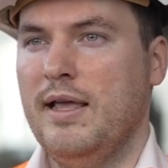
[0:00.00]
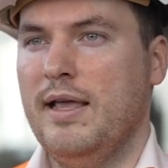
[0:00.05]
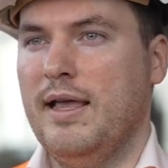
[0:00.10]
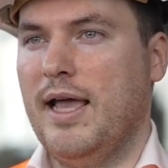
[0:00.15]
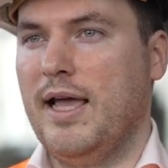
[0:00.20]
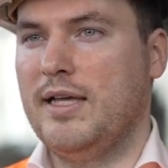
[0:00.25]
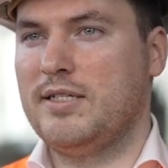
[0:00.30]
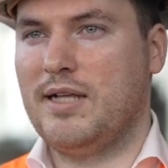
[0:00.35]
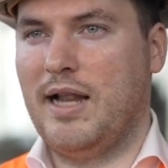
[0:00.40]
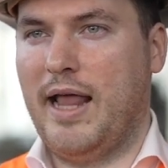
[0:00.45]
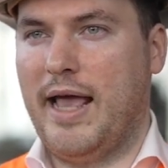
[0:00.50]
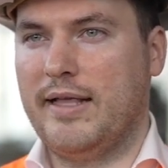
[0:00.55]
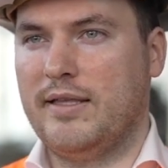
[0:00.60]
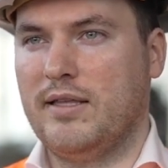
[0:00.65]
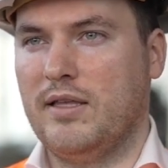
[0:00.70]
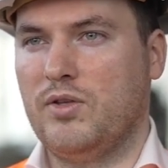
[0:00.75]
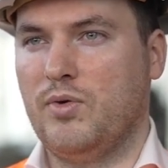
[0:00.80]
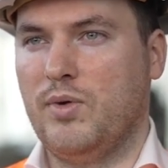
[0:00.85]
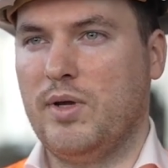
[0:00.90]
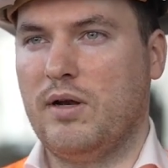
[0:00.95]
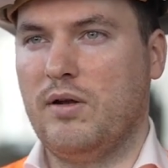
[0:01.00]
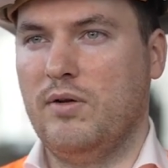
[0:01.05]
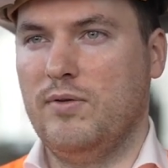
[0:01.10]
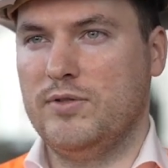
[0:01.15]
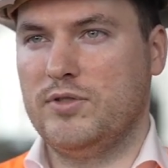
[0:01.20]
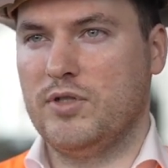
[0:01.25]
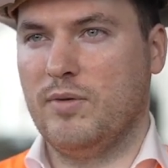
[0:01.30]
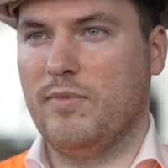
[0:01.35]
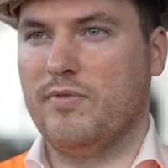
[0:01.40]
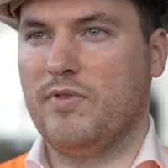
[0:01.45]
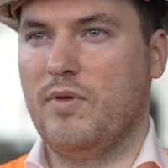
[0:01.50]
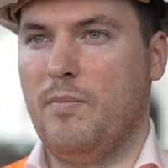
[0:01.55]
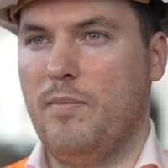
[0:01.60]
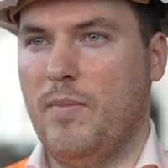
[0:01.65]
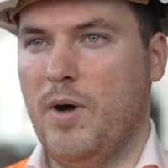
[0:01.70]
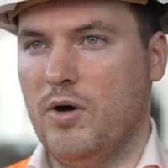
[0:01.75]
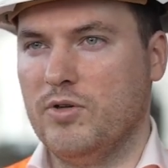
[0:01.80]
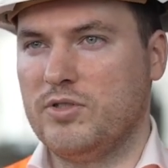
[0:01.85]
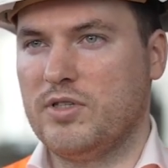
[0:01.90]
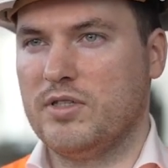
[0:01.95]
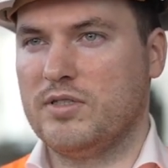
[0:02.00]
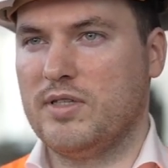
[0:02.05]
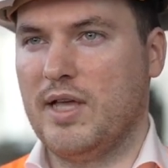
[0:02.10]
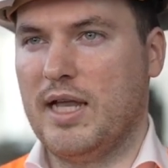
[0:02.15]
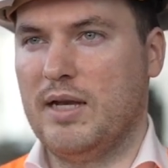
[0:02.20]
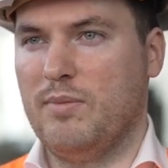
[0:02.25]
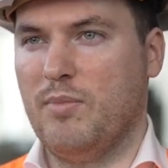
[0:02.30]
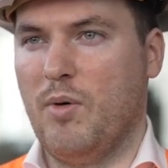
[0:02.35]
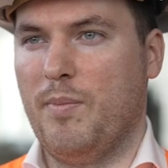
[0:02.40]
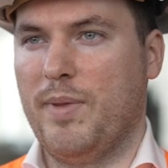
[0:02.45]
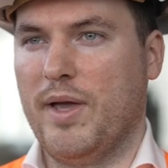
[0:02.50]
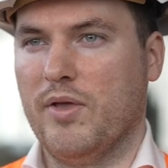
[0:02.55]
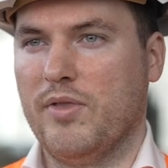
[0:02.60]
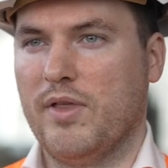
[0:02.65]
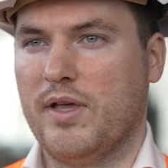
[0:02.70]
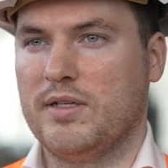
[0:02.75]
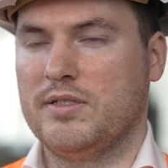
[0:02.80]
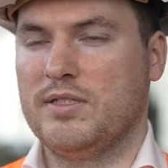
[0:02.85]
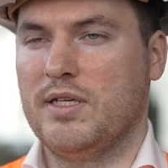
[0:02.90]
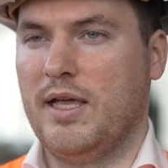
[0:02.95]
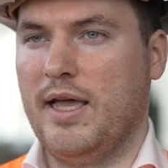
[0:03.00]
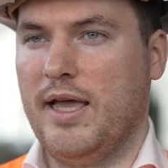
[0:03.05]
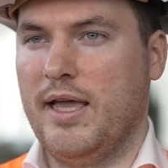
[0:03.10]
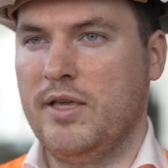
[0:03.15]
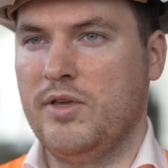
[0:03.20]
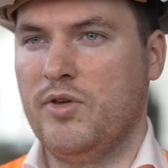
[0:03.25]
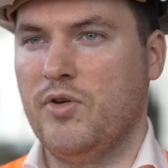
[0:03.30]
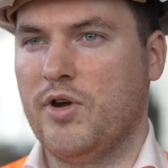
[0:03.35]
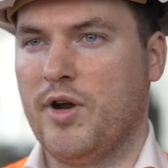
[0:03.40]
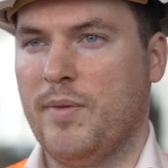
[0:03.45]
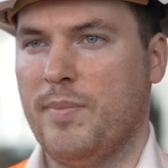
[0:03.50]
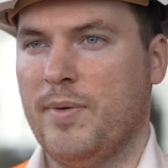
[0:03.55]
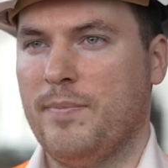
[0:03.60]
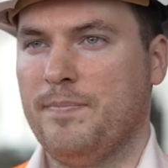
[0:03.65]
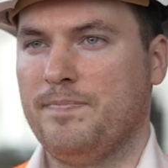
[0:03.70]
is slated to include some of the most sustainable buildings in Europe.